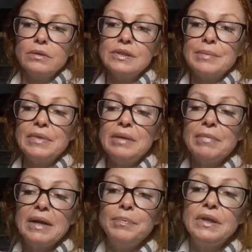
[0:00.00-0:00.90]
Somebody
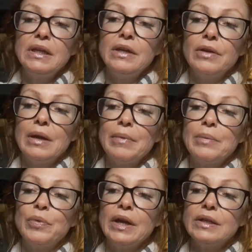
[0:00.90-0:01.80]
might be hearing about
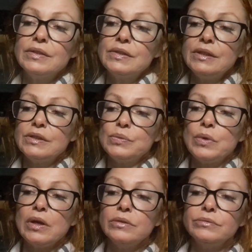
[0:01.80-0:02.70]
a pregnancy as
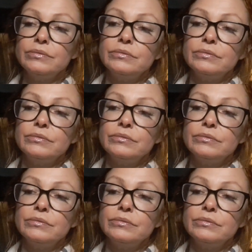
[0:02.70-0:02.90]
well.